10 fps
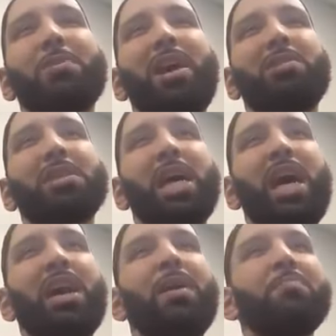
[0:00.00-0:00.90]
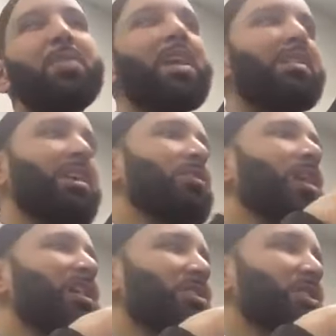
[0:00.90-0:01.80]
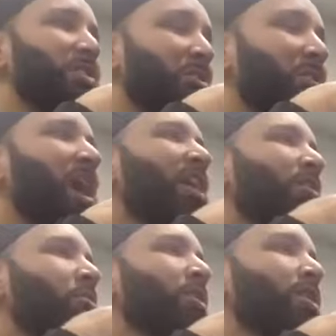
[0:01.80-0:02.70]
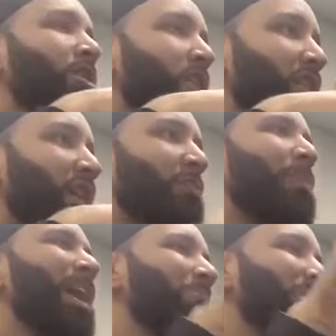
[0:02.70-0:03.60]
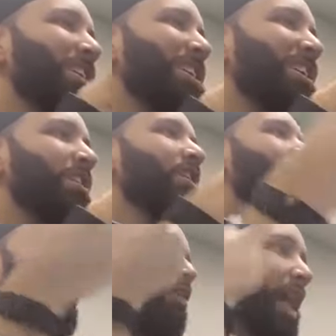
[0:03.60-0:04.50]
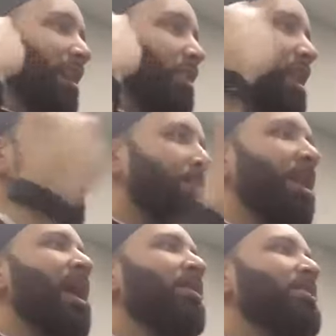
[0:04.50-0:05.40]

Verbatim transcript: subhanahu wa ta'ala, then you're not just, you're not going to just get by with the deed you'll actually apply